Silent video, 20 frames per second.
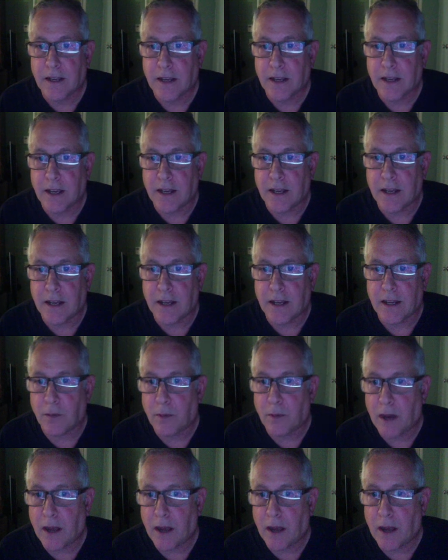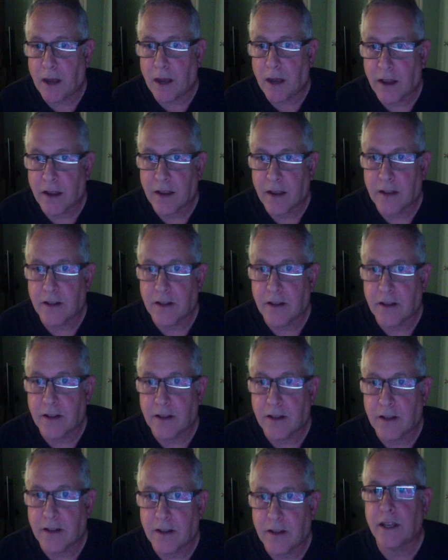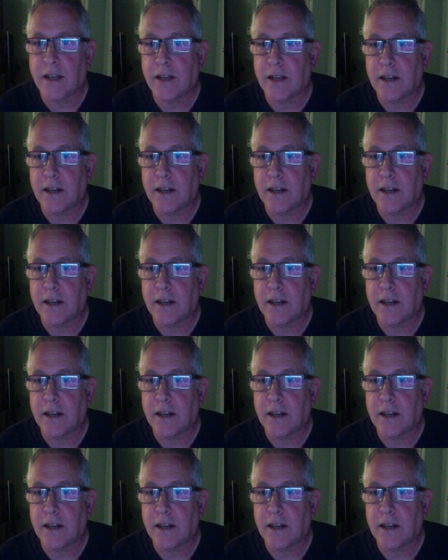and then they'll buy back, and they'll do it again,